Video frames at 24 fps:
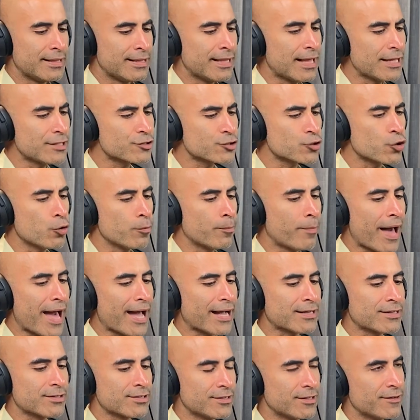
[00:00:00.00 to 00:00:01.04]
Let's go
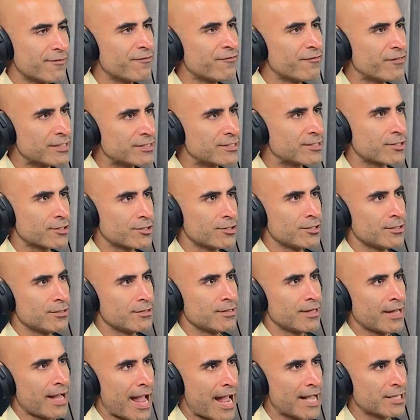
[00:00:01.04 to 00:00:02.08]
back to the physical
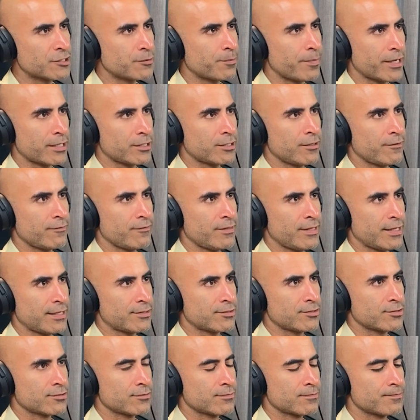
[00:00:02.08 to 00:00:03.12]
aspect of
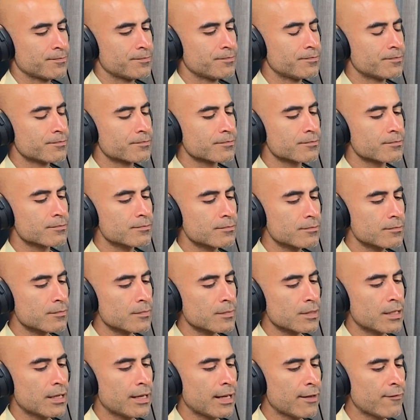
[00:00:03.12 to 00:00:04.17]
things.
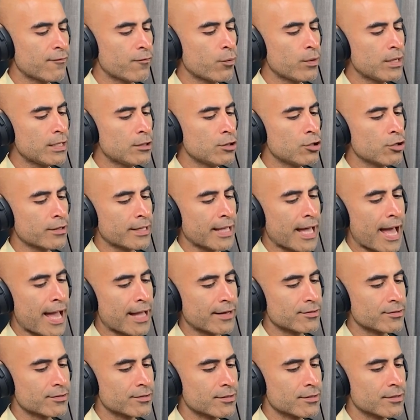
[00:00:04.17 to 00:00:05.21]
If we look
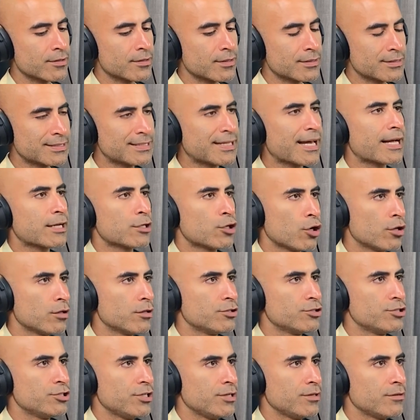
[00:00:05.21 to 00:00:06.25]
at
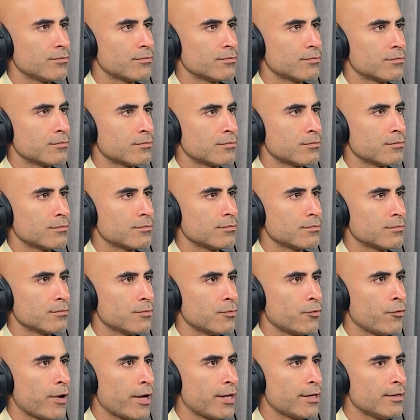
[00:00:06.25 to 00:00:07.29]
technology,
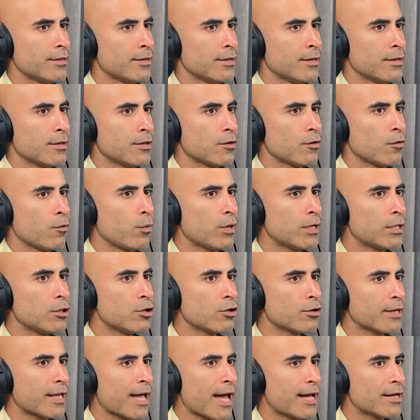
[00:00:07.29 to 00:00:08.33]
right? We
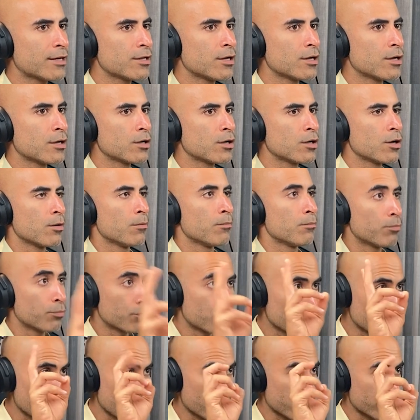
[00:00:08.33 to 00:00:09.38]
look at
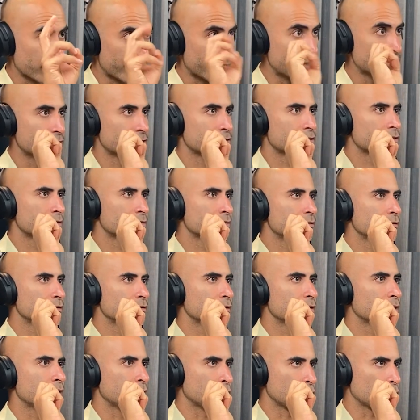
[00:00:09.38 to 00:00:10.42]
progress
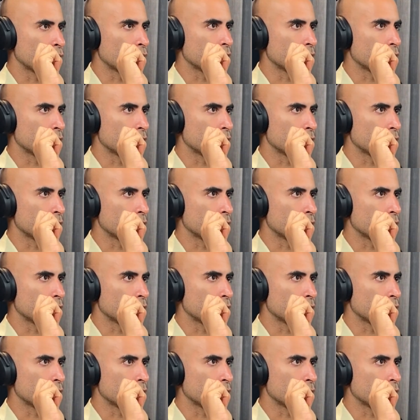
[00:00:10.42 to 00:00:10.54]
in the